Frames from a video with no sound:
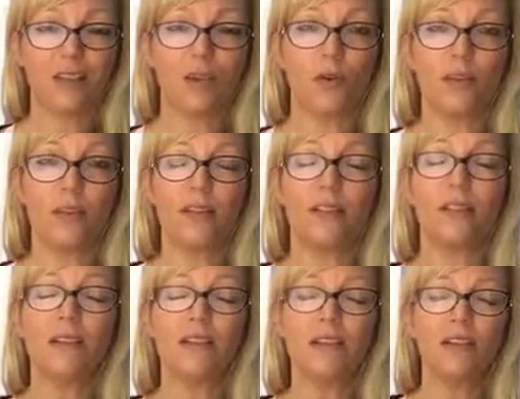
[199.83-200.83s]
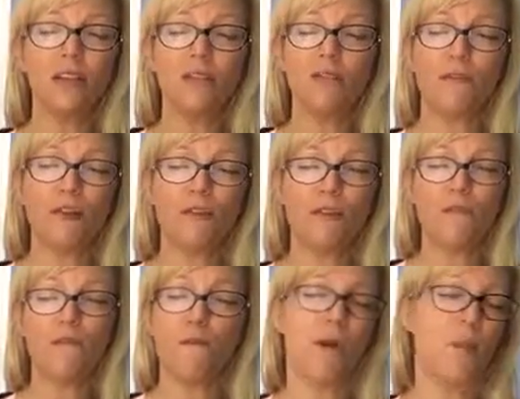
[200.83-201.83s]
So that is just first
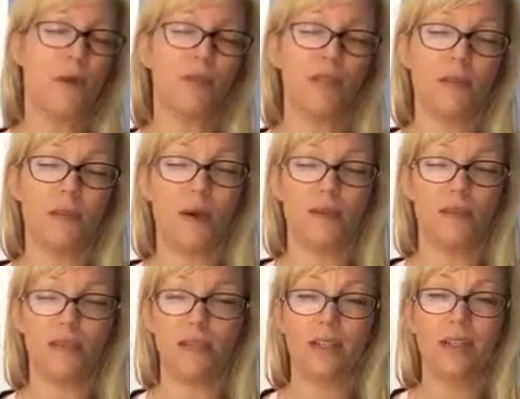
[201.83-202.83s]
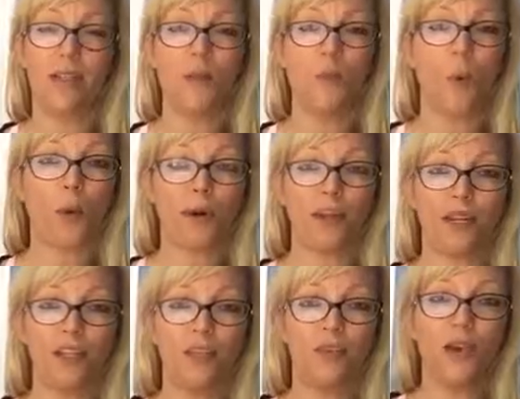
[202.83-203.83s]
and foremost the most
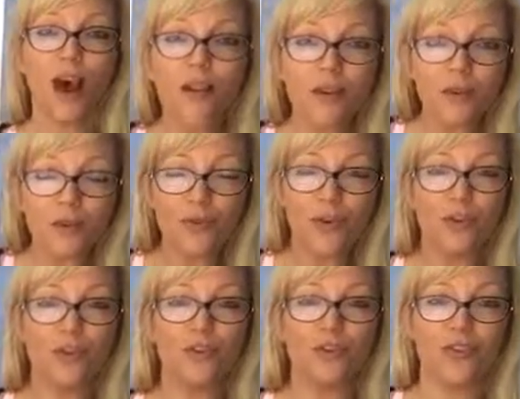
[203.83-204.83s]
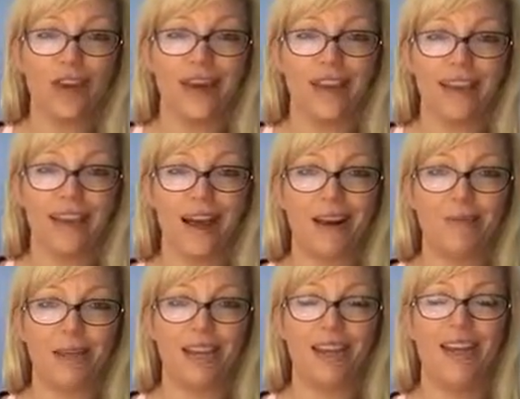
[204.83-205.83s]
important is you've got to go through that Coach Training
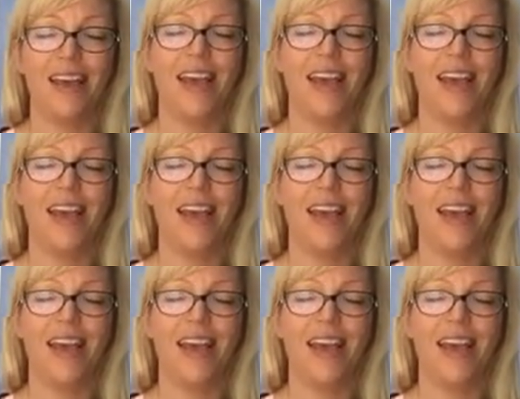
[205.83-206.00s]
Academy.